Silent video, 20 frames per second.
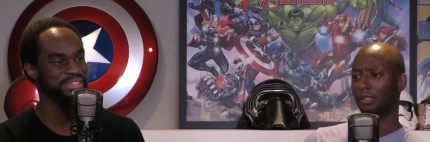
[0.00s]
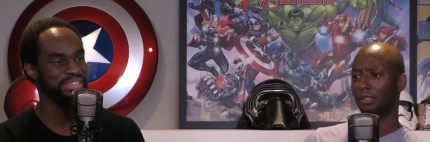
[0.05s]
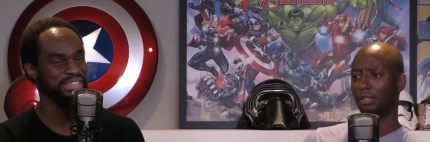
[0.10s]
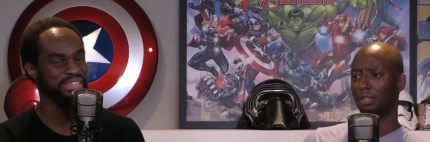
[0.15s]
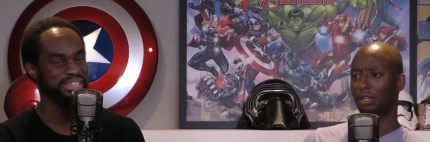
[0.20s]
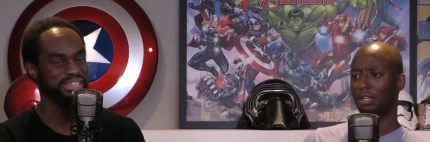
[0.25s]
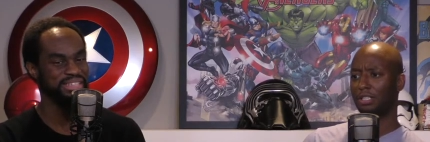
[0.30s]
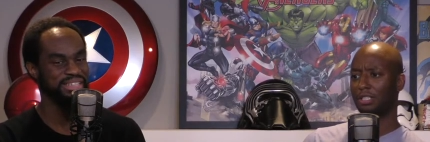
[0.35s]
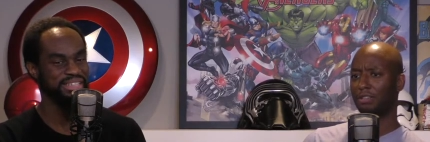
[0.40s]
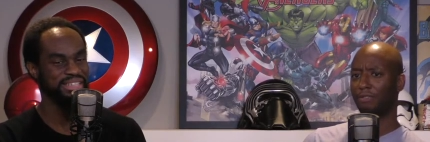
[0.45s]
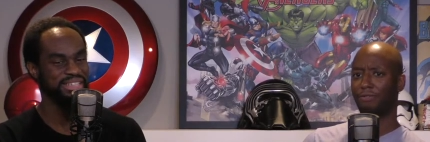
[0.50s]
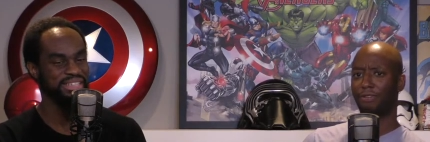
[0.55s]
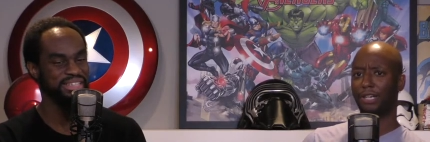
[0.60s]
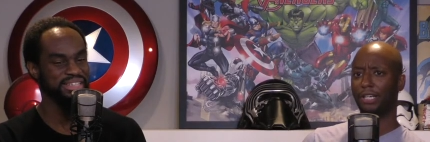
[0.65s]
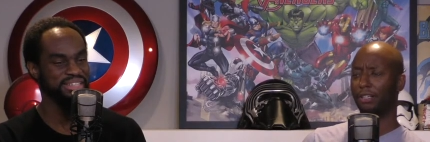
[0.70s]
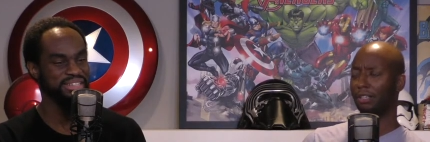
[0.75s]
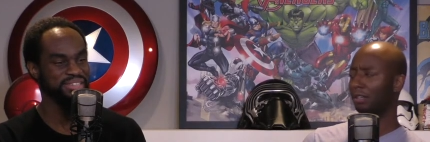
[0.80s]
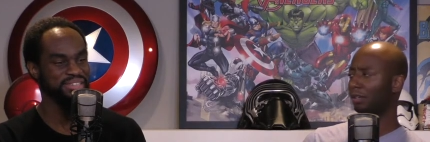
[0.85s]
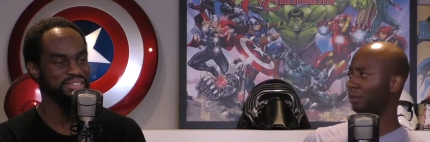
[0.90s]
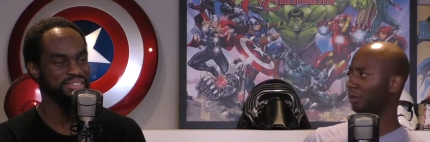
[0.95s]
Speaker 1: lost a
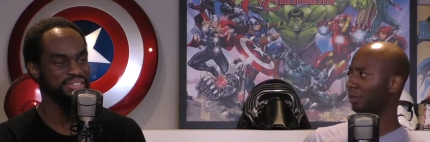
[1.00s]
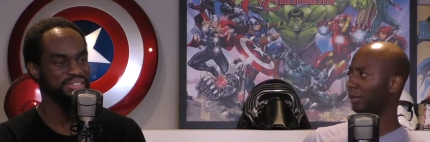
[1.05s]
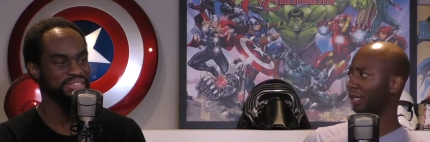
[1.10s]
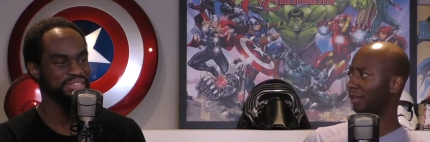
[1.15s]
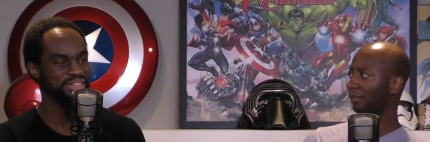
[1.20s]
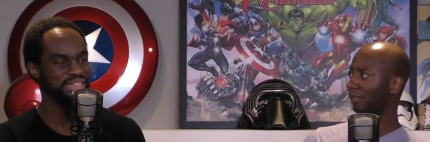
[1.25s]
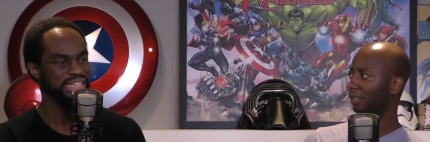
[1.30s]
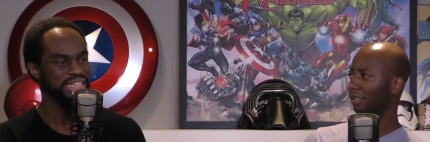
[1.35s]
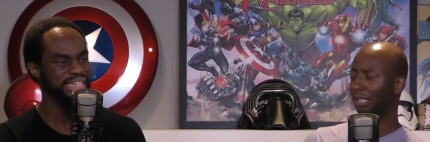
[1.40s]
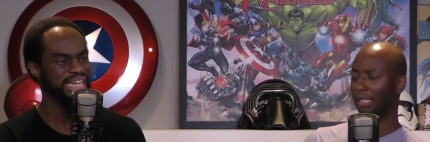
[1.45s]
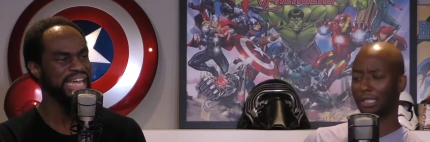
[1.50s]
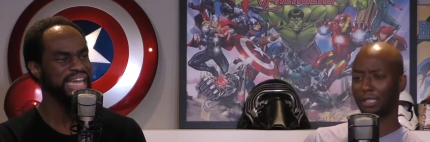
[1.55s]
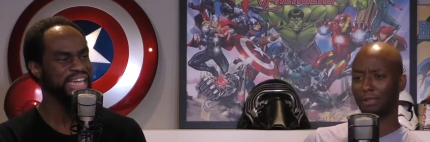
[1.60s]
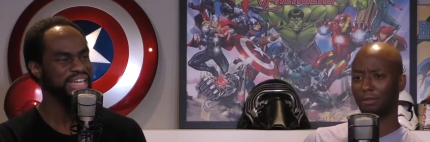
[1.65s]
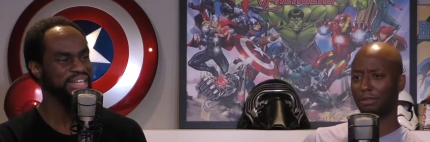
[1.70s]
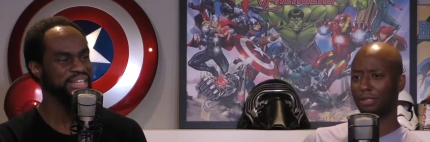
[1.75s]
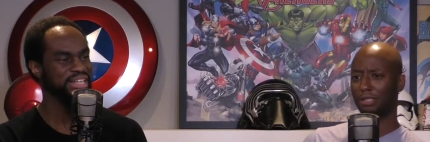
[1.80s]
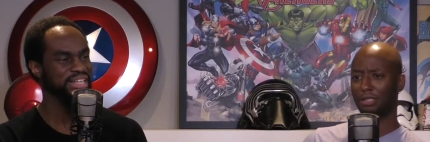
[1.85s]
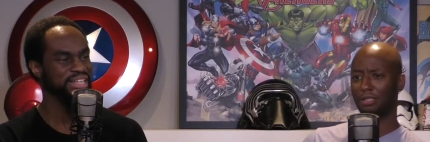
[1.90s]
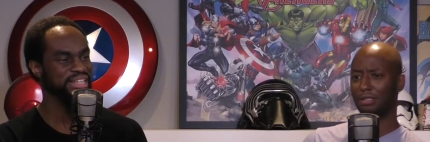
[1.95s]
finger or whatever. Like, yeah, it,
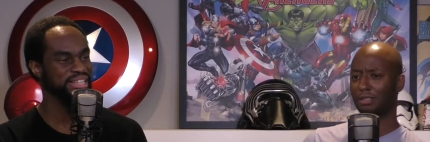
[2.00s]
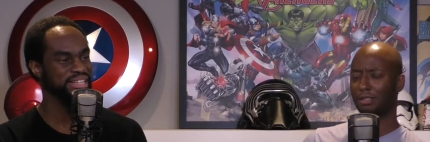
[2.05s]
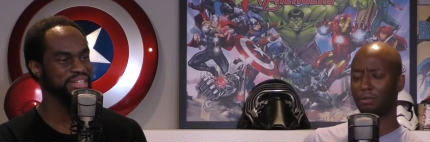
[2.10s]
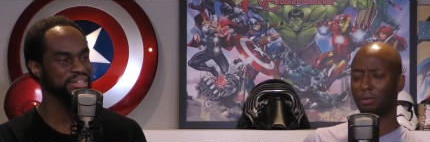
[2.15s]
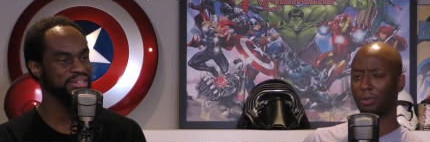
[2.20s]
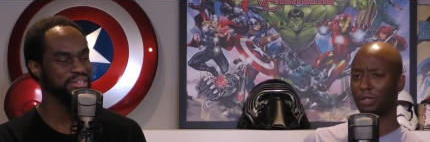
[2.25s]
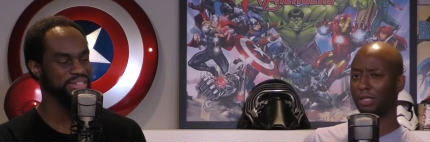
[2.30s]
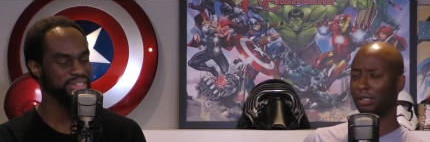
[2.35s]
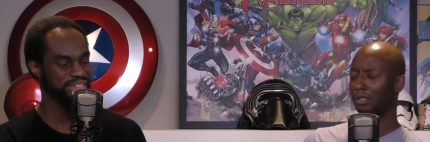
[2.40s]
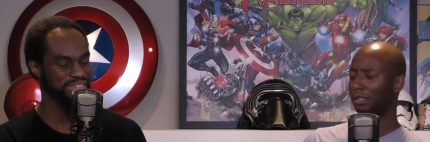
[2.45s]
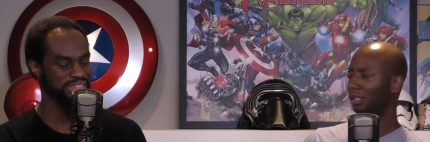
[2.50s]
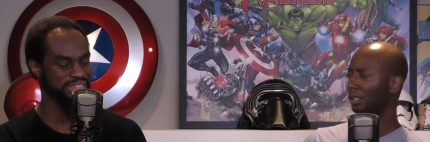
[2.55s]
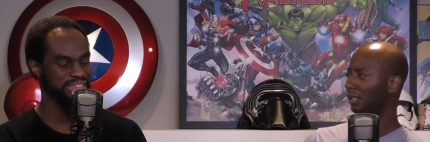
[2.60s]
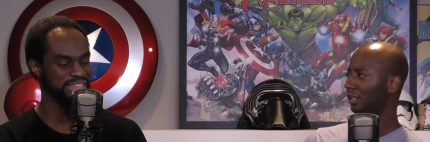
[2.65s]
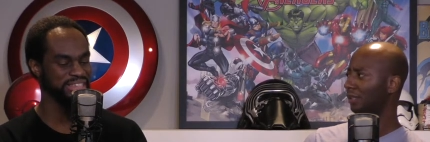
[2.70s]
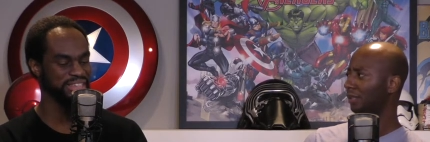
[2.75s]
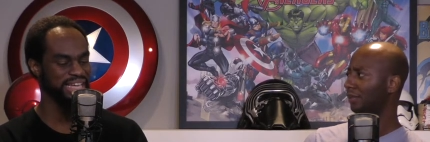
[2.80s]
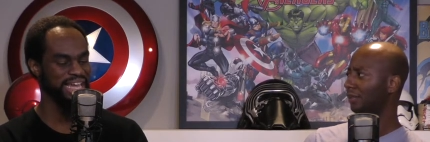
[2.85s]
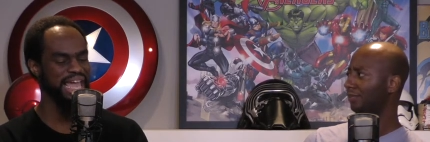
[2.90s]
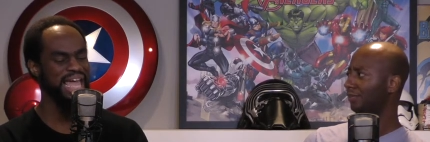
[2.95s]
it just the, weird.
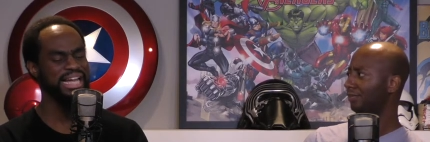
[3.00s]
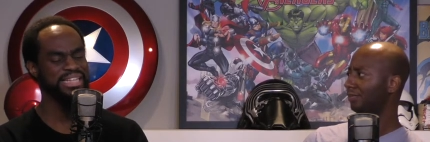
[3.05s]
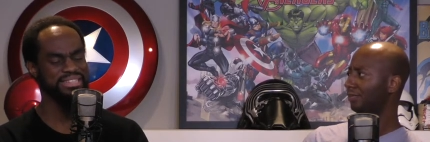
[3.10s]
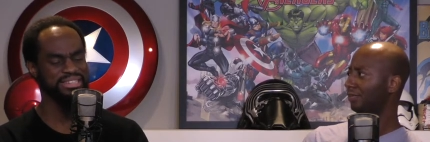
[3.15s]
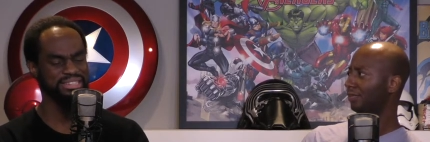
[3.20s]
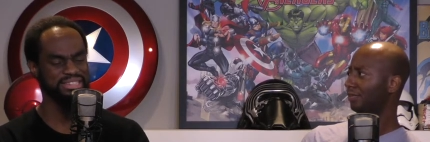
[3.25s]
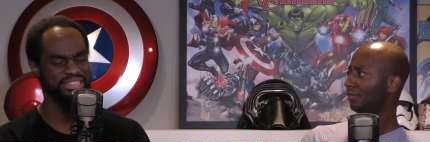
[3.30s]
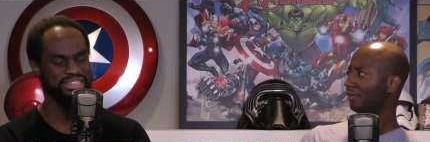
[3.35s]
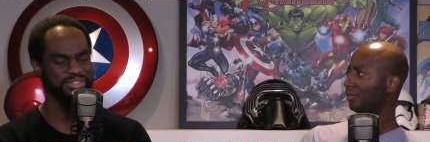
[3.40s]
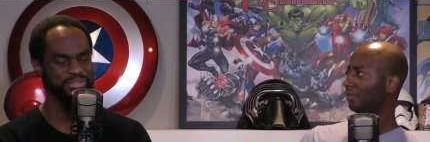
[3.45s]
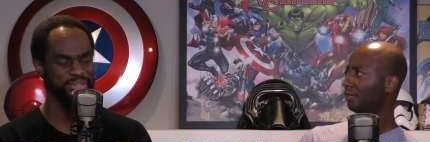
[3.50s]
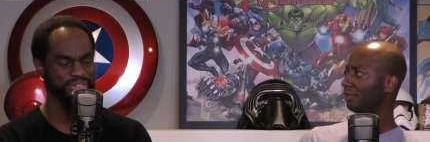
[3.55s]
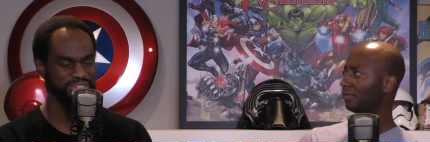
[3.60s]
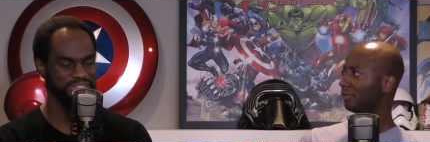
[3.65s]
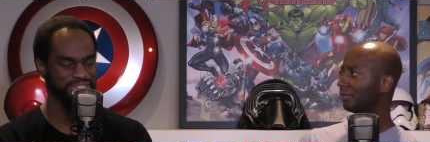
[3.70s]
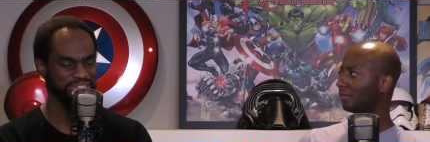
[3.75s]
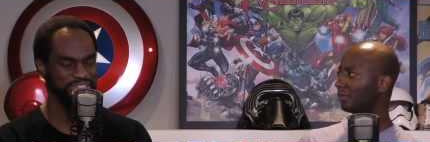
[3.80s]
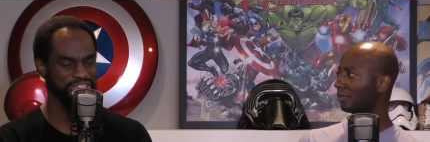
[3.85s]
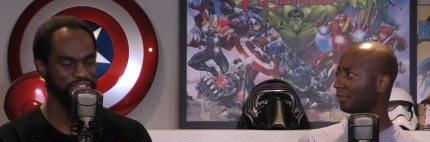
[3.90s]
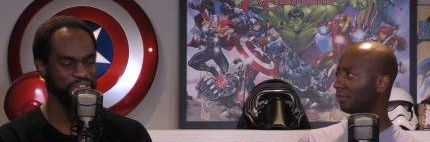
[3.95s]
Speaker 2: The, the action
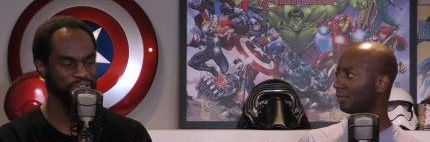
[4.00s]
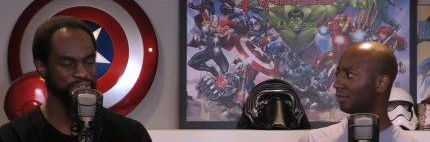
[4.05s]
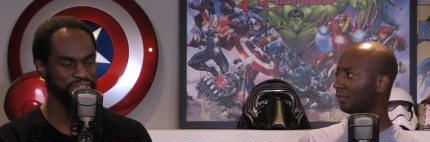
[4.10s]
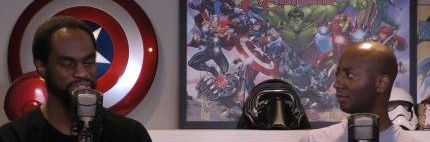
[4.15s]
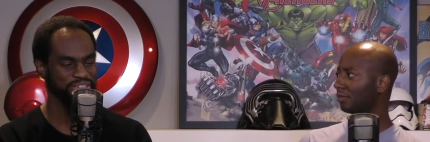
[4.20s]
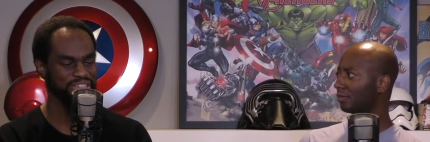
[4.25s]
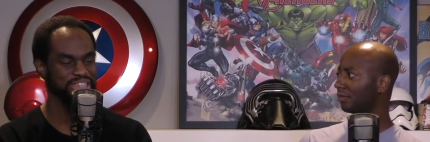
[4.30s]
sequences start